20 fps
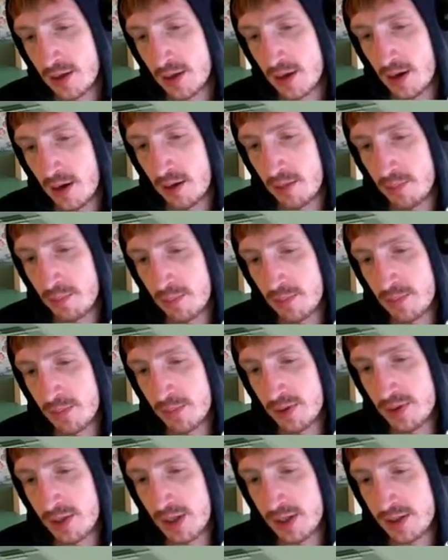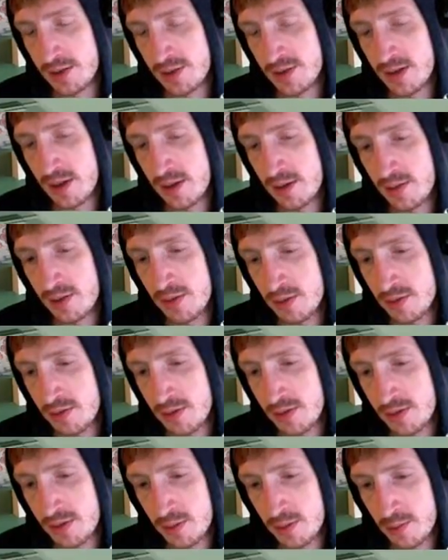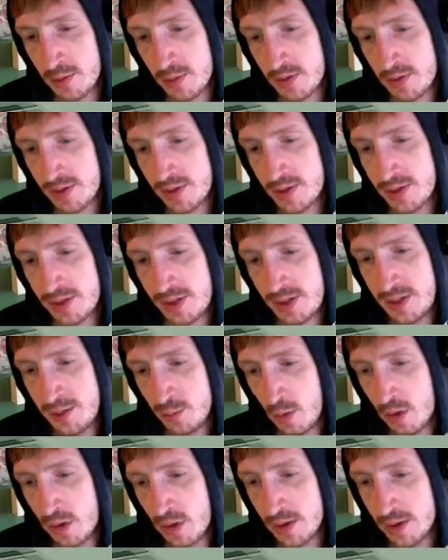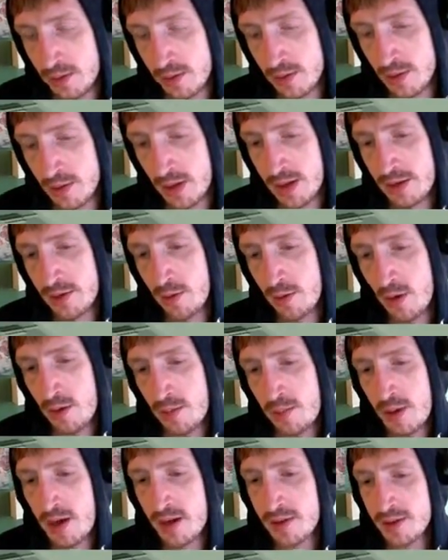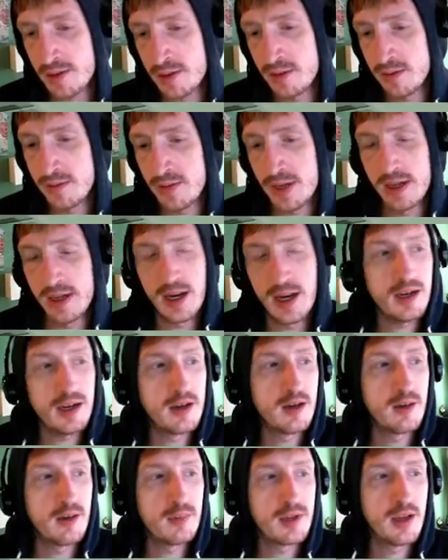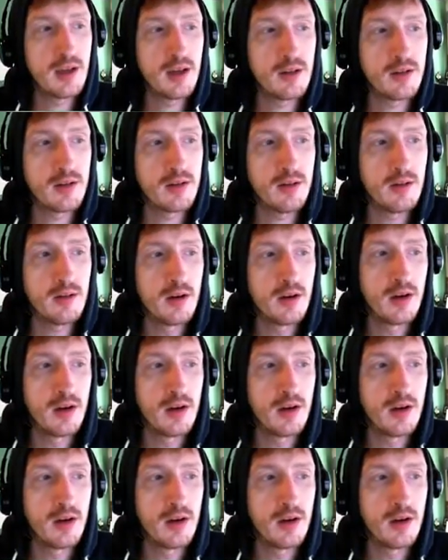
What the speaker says: Uh, as long as none of those numbers exceed 1 and they're all positive and added up together,